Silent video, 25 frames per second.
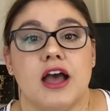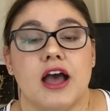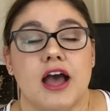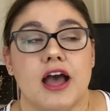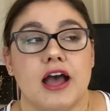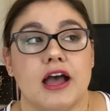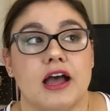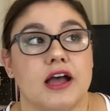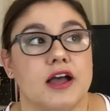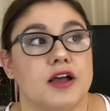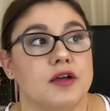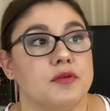
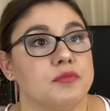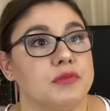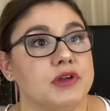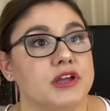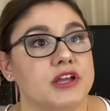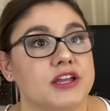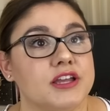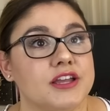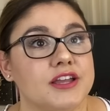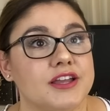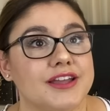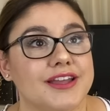um,
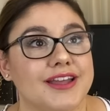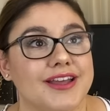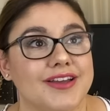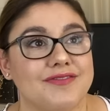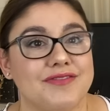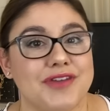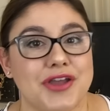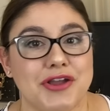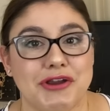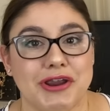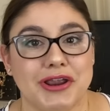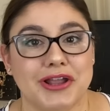a
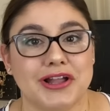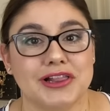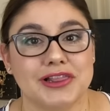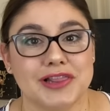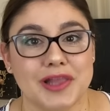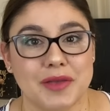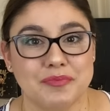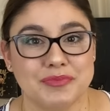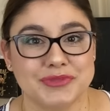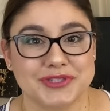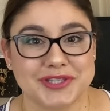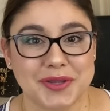very
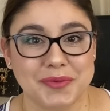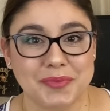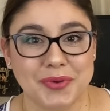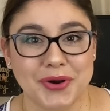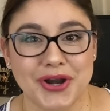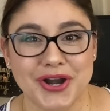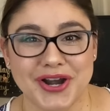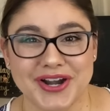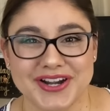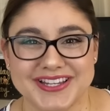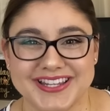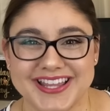clumsy
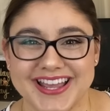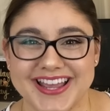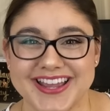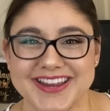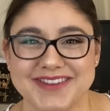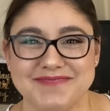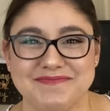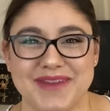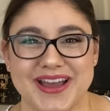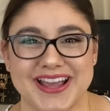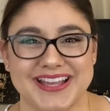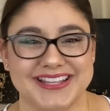
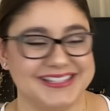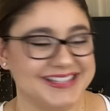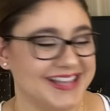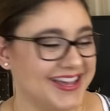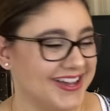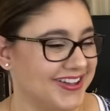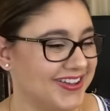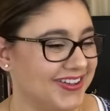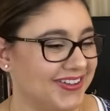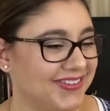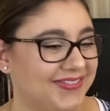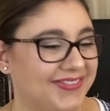person
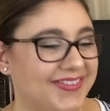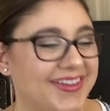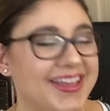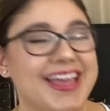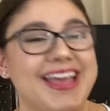myself.